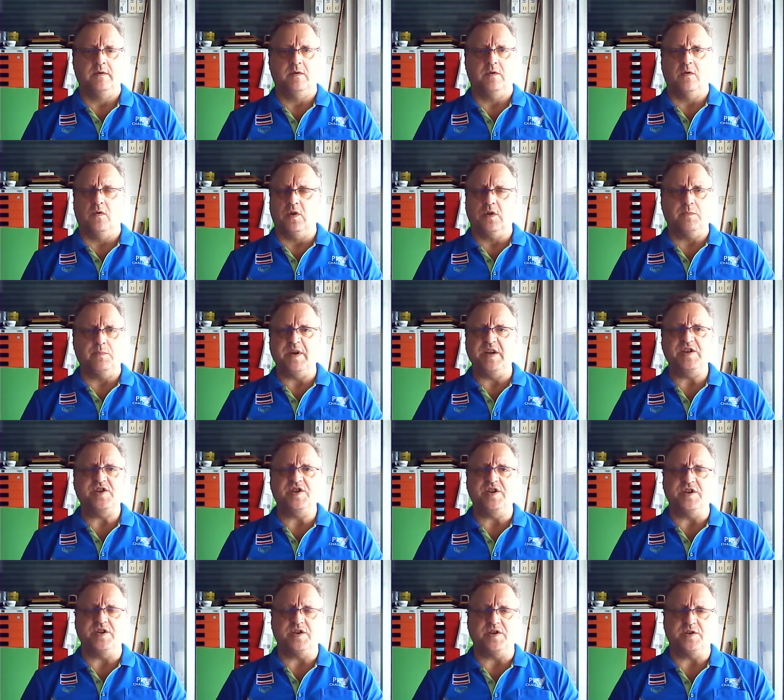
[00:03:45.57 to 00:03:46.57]
All the
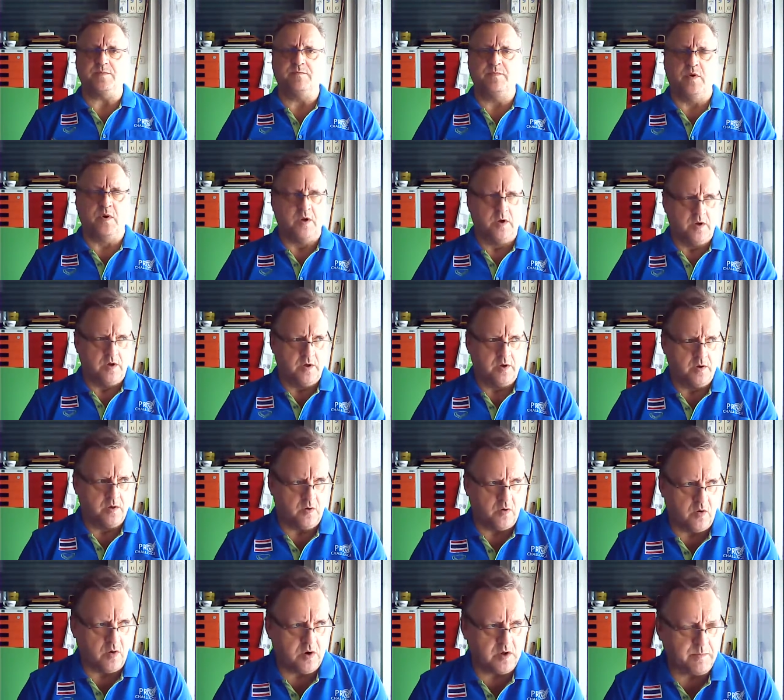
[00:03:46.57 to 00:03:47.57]
beaches,
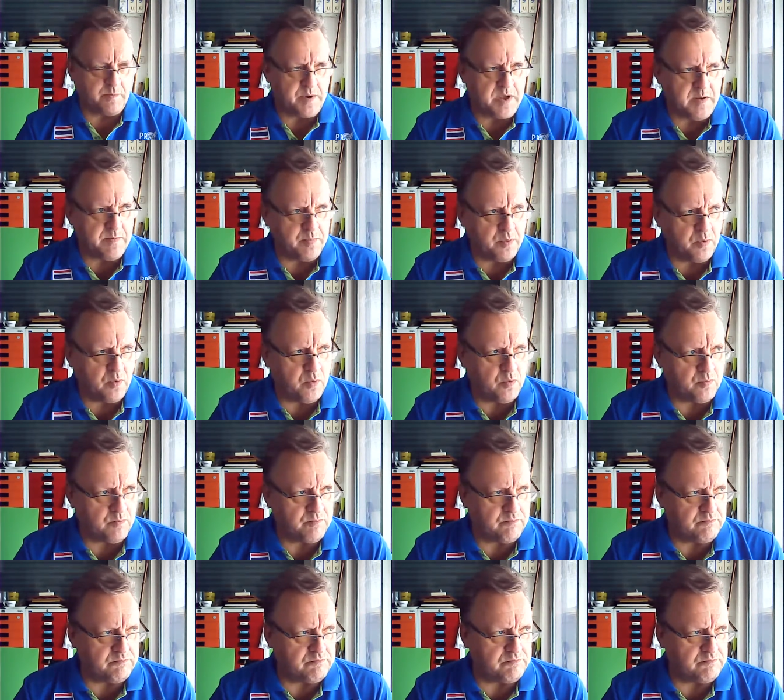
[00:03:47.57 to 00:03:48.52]
all the people,